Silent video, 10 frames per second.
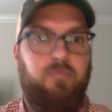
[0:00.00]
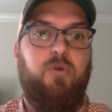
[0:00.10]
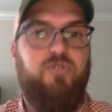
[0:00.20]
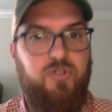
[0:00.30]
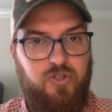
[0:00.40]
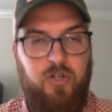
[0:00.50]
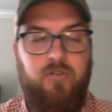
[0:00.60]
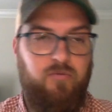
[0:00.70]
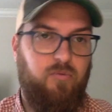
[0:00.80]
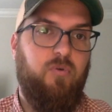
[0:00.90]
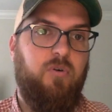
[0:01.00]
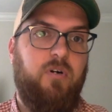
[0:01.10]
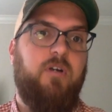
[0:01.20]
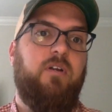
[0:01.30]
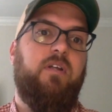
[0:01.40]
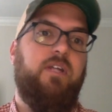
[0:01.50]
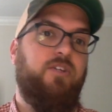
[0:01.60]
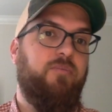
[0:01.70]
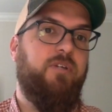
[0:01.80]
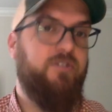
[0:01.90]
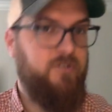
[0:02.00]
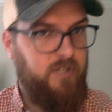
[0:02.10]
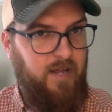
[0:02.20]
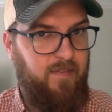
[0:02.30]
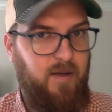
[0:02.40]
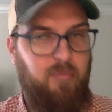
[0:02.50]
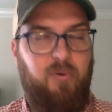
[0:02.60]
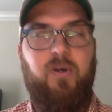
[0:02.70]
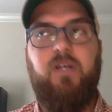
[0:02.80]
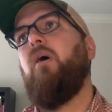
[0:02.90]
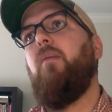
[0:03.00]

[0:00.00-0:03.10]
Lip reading: most destructive war in human history at that point.